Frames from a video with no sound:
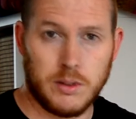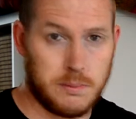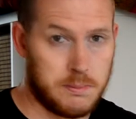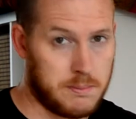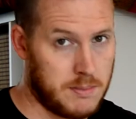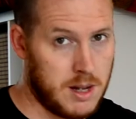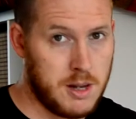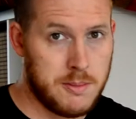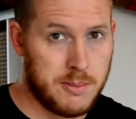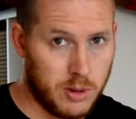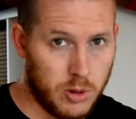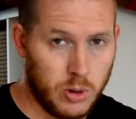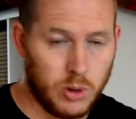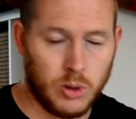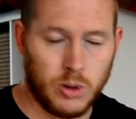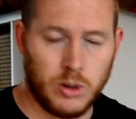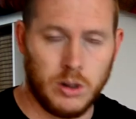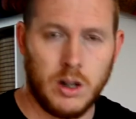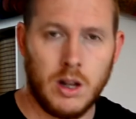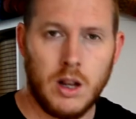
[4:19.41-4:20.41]
maybe
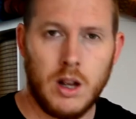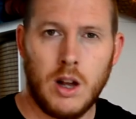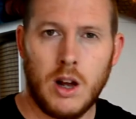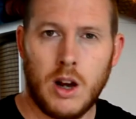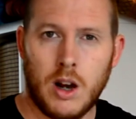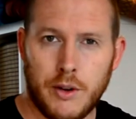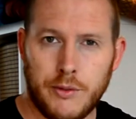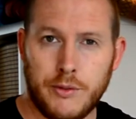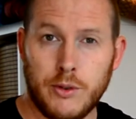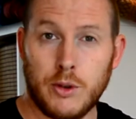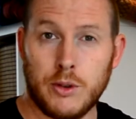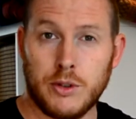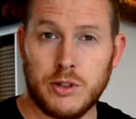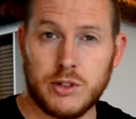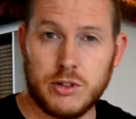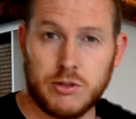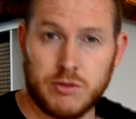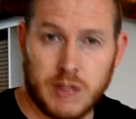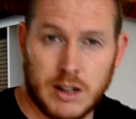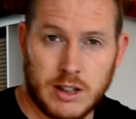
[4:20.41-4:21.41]
all, of your
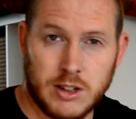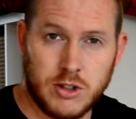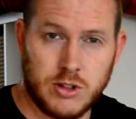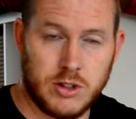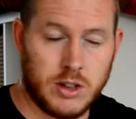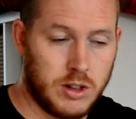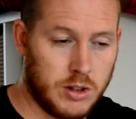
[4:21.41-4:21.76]
strategy,